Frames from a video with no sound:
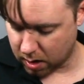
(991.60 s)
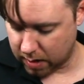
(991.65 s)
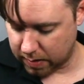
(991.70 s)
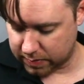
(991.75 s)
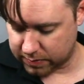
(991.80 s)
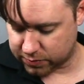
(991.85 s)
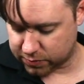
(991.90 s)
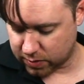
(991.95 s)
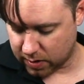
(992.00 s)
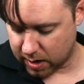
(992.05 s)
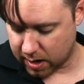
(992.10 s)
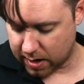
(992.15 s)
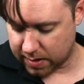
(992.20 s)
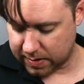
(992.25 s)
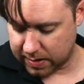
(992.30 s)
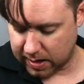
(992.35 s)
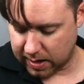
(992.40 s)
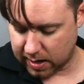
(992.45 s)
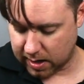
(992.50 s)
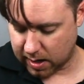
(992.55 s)
Let's try
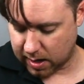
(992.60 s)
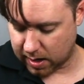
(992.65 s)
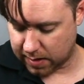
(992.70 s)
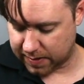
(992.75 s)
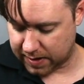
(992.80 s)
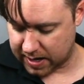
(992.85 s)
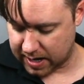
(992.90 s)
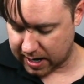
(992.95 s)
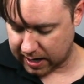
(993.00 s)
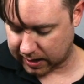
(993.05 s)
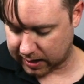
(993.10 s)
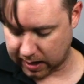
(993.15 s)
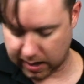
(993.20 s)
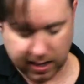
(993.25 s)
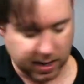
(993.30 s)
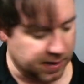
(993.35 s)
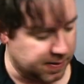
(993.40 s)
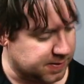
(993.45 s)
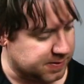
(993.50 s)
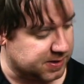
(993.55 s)
the neck
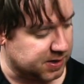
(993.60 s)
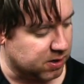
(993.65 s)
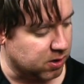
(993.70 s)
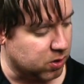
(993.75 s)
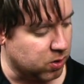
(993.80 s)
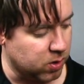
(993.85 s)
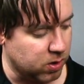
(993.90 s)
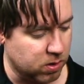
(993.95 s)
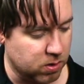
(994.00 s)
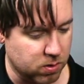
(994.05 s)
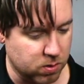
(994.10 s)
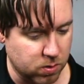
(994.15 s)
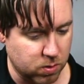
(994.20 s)
and the single coil.